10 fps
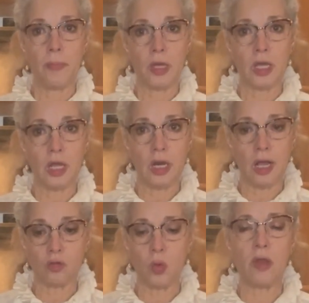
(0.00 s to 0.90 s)
me again
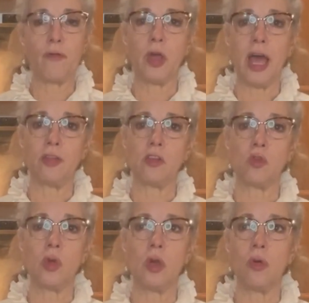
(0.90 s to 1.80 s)
next week for Kathy's
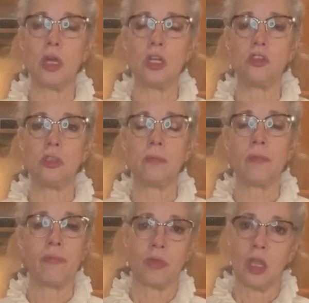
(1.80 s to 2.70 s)
Creole Kitchen.
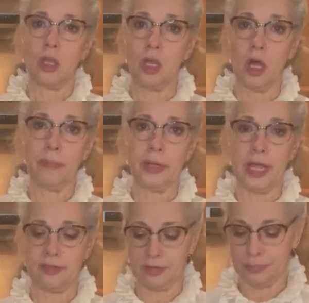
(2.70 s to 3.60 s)
God
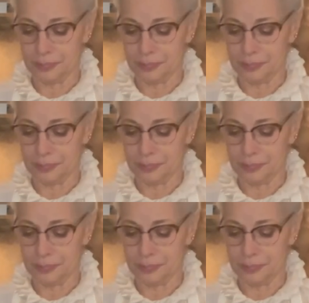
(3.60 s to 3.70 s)
bless.